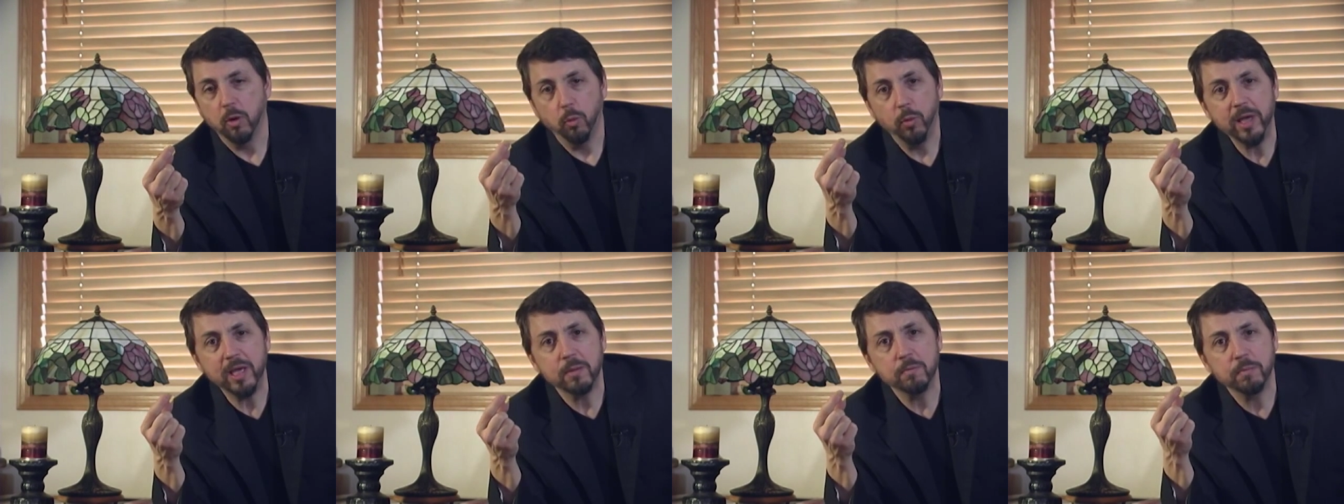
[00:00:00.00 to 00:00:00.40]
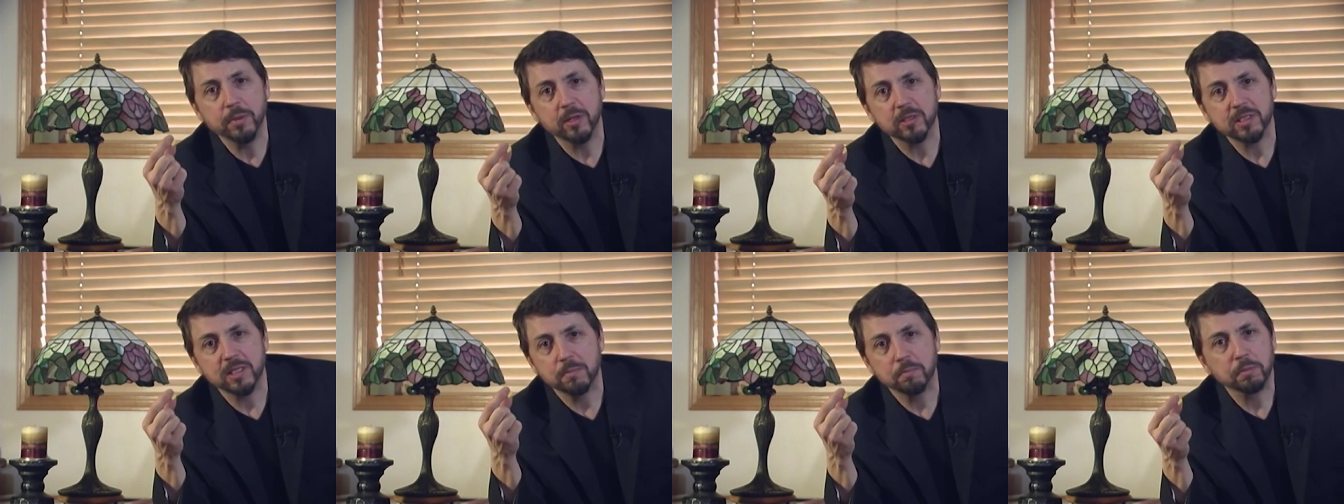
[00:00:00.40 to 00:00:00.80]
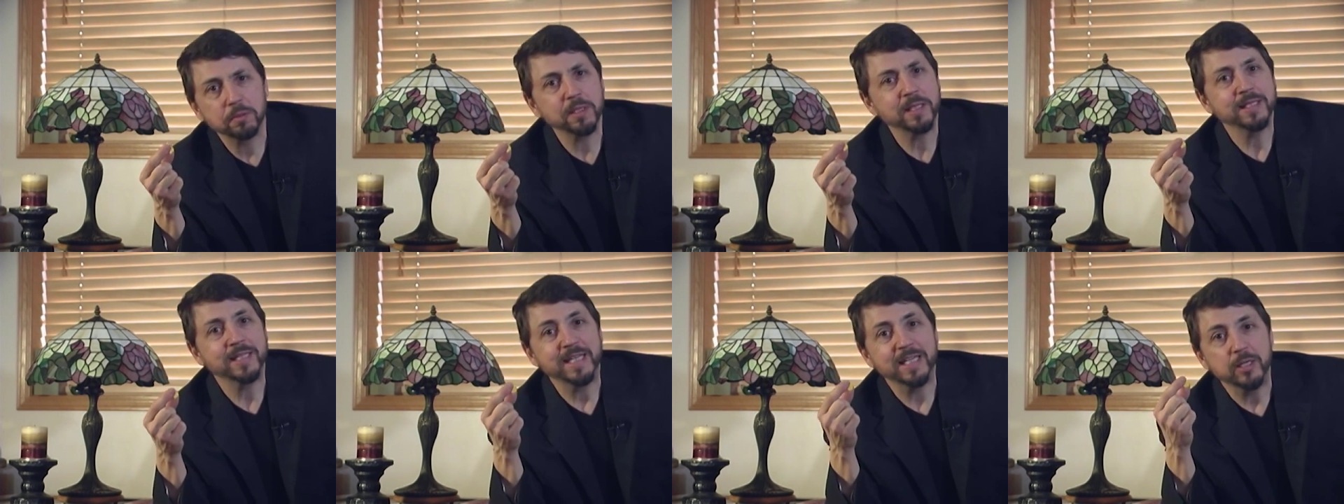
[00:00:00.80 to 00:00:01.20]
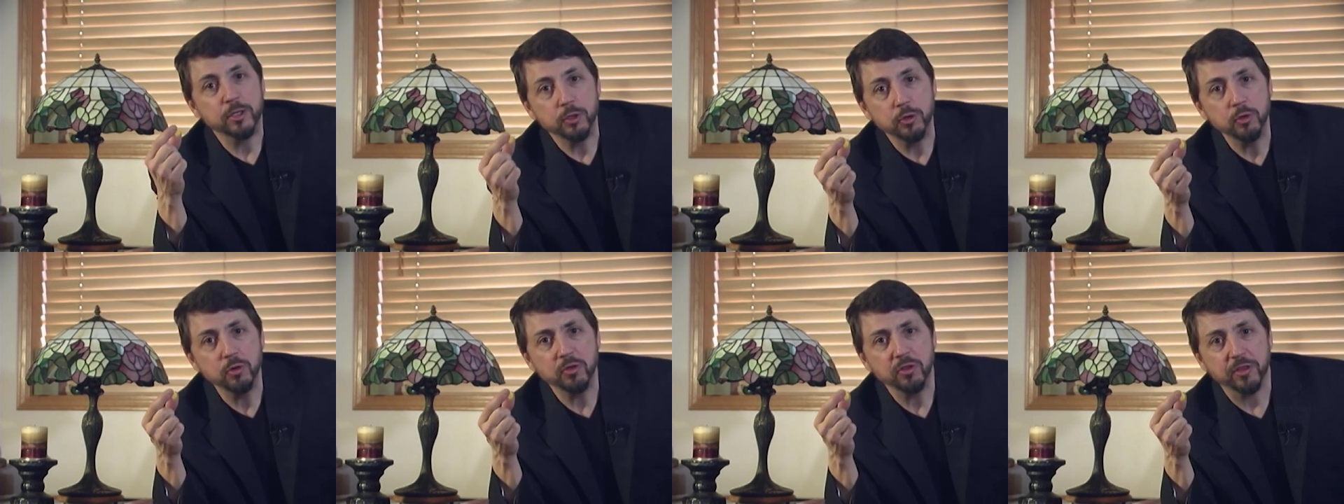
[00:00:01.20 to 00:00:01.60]
we can build completely
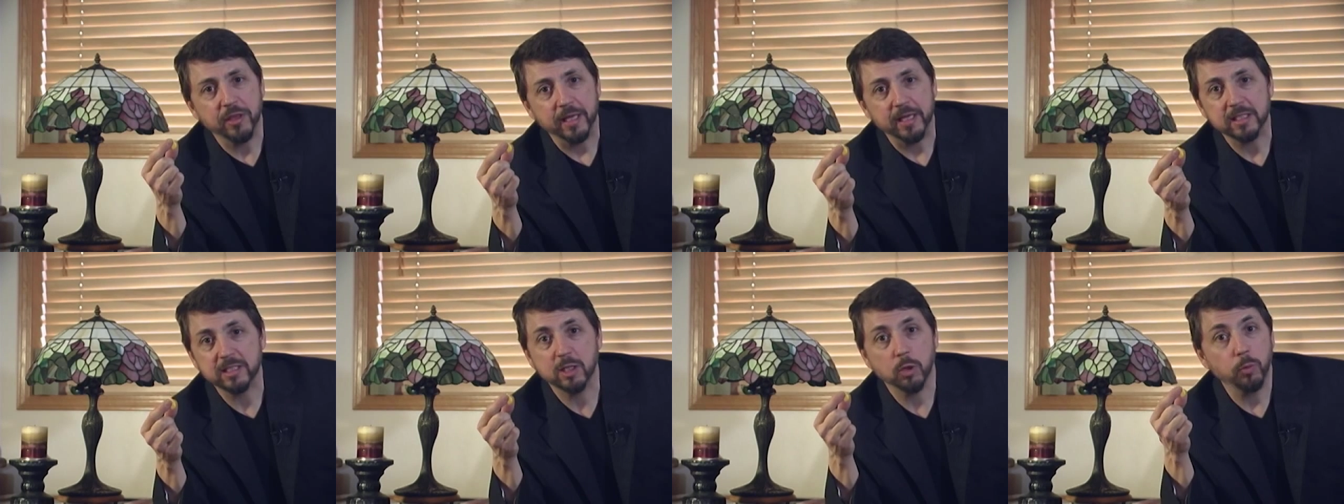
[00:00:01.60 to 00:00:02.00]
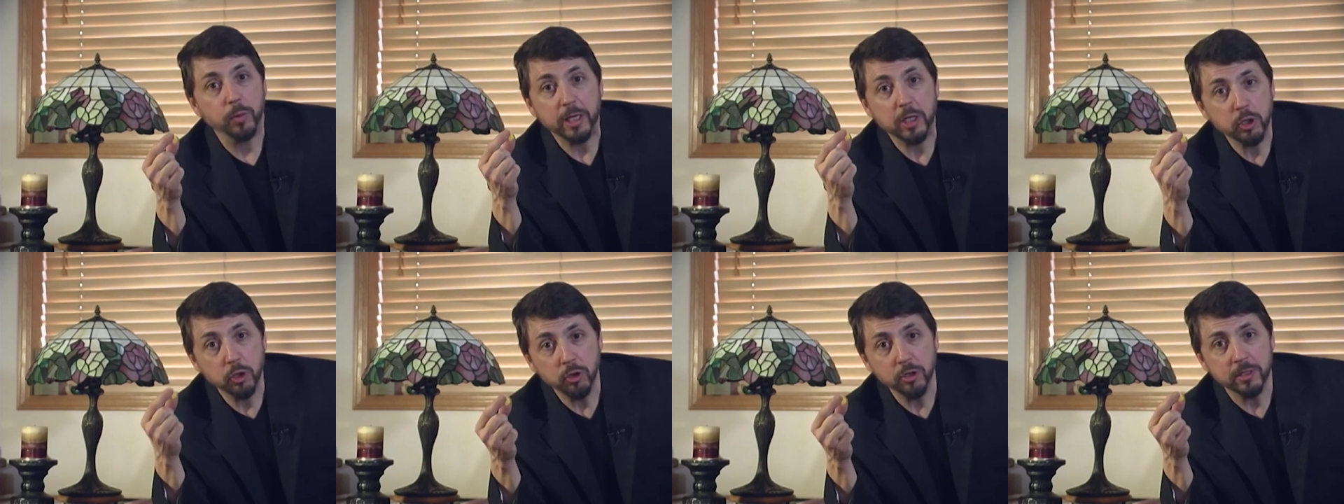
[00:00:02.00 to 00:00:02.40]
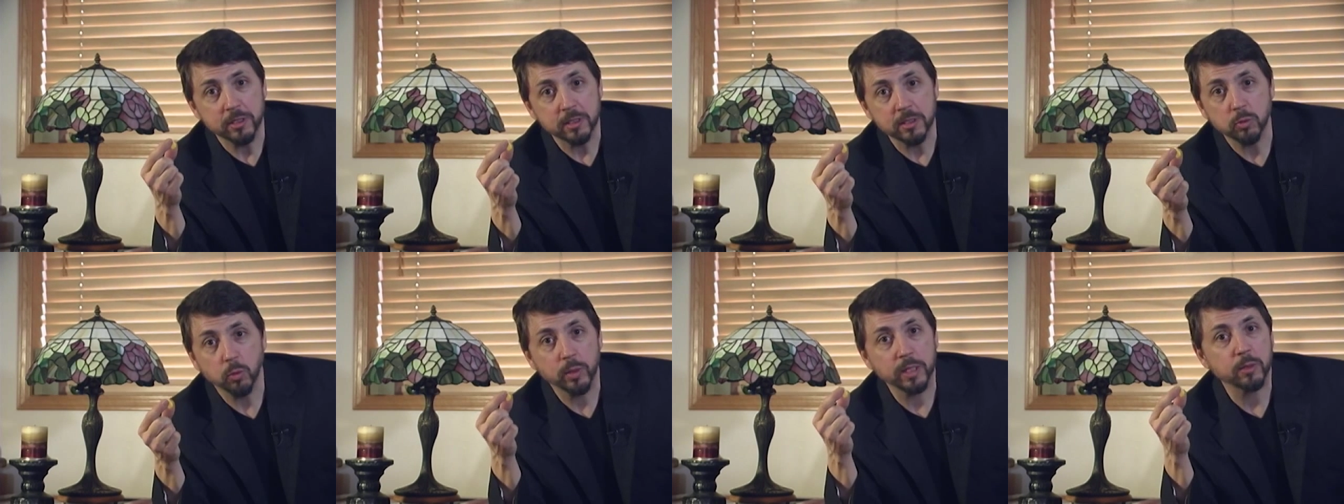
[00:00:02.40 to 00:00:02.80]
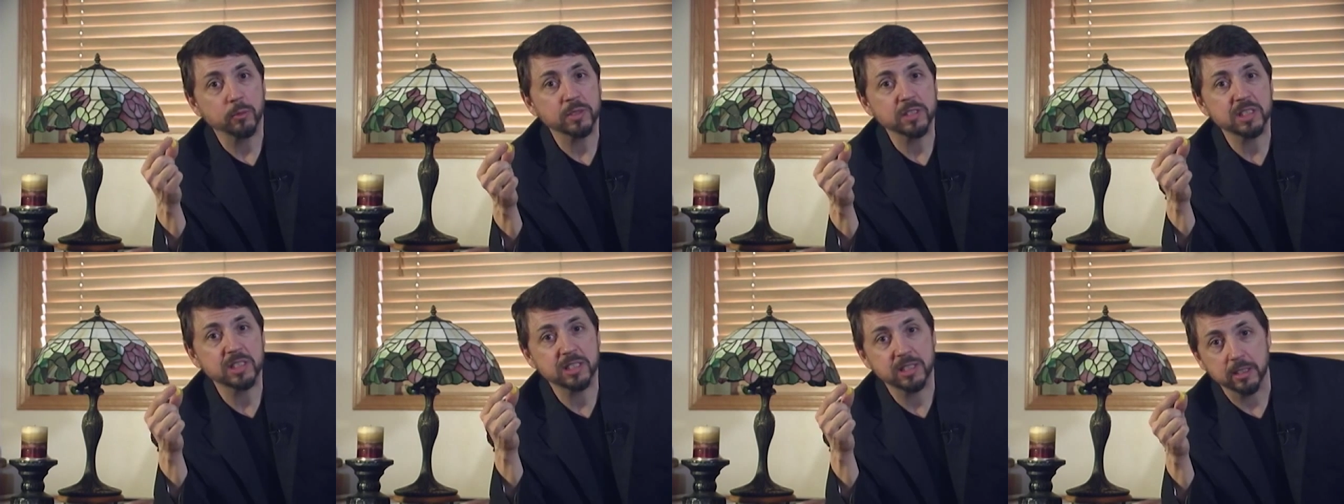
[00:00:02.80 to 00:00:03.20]
new things that we couldn't when it
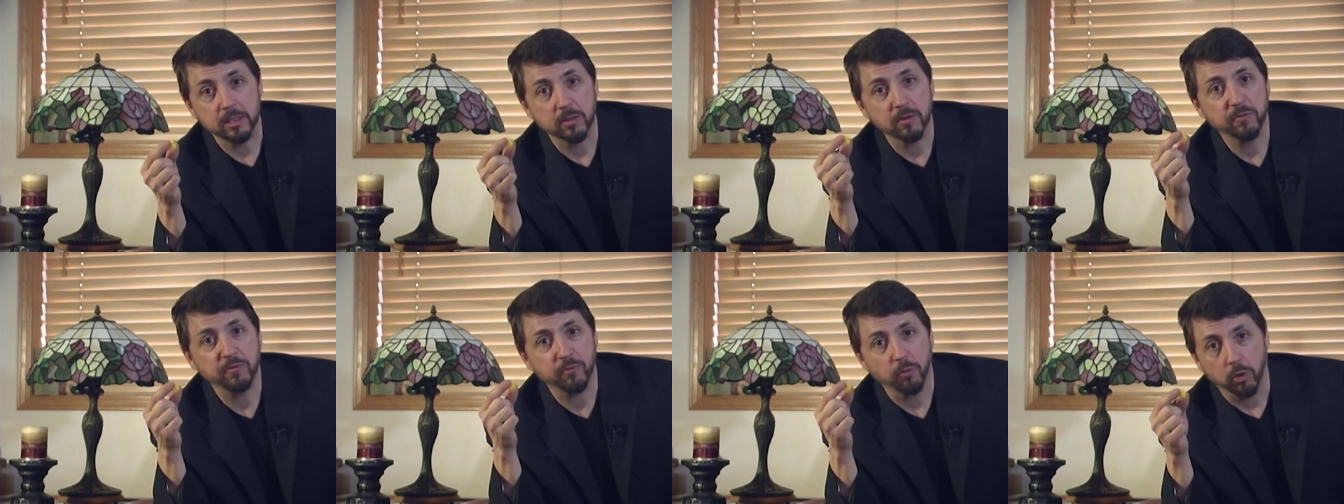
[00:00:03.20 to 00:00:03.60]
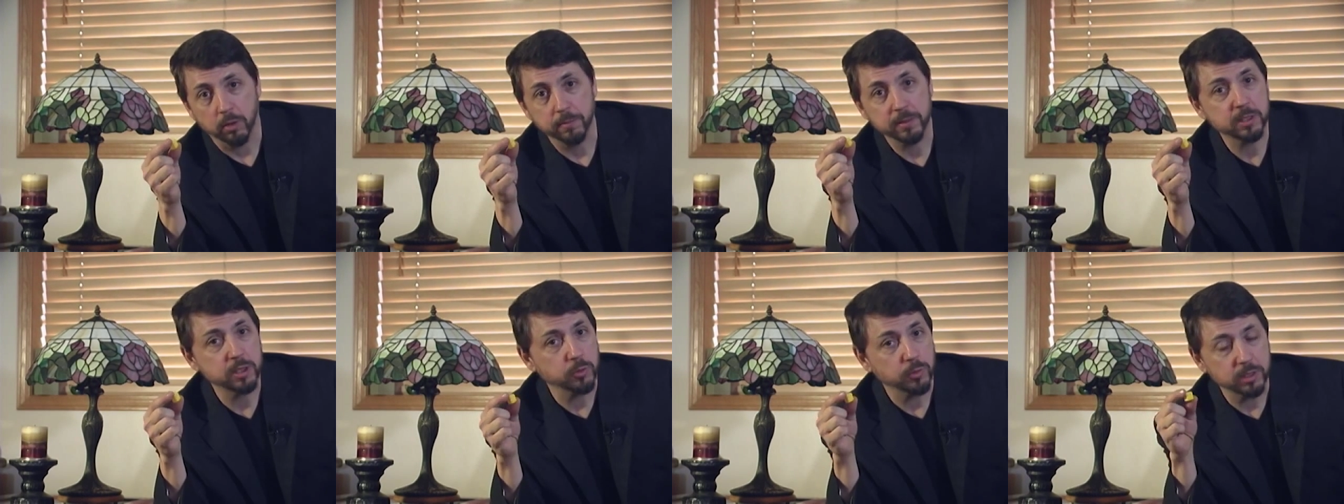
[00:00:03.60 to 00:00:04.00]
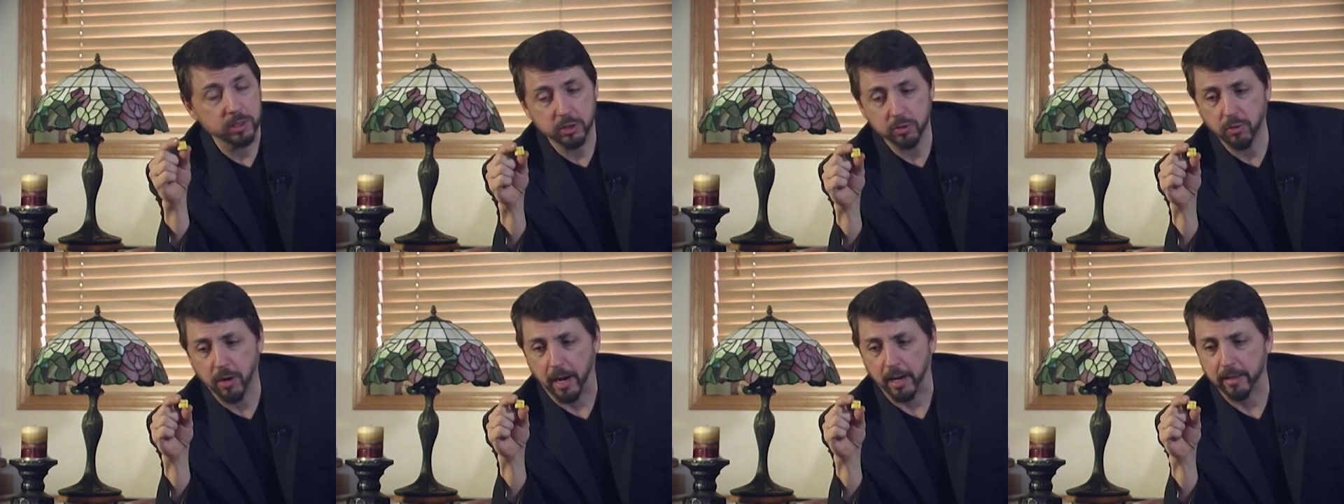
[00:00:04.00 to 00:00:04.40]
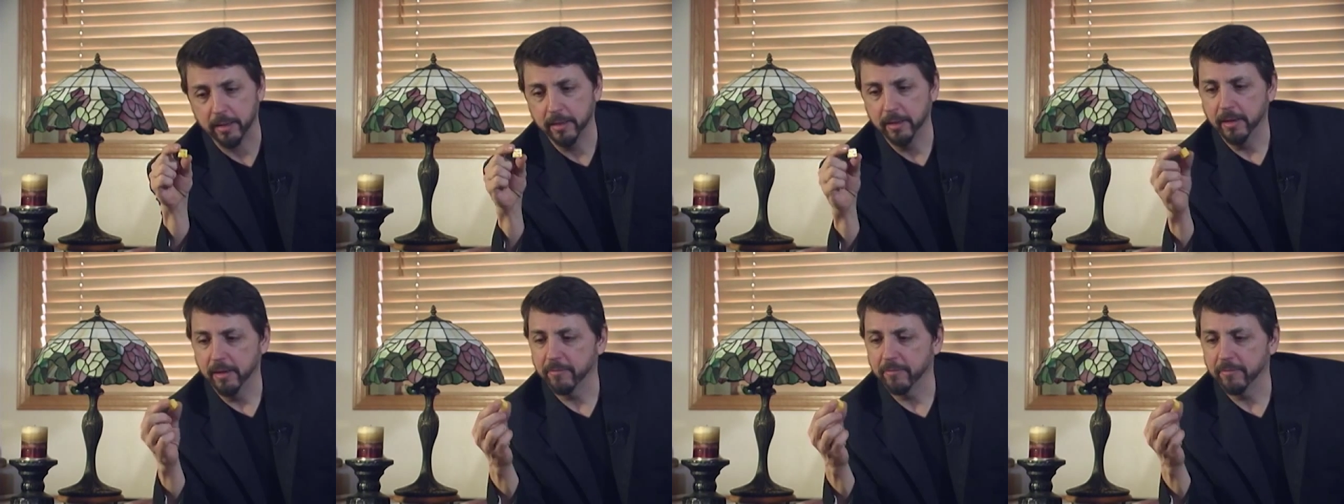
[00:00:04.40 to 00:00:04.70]
was still formed into a truck.